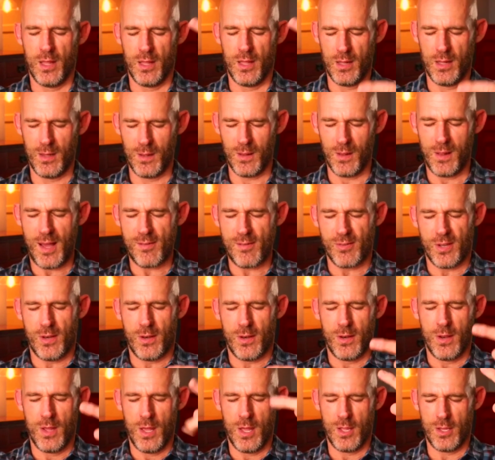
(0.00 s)
11,
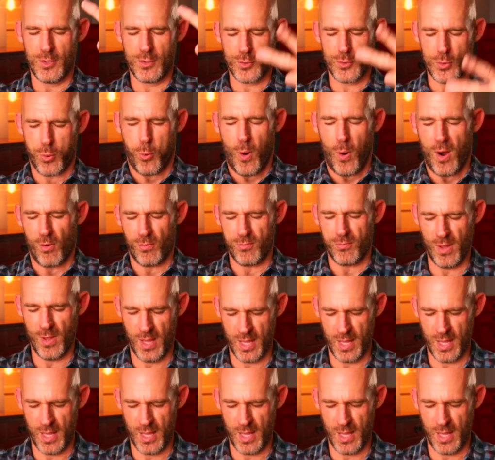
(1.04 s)
12.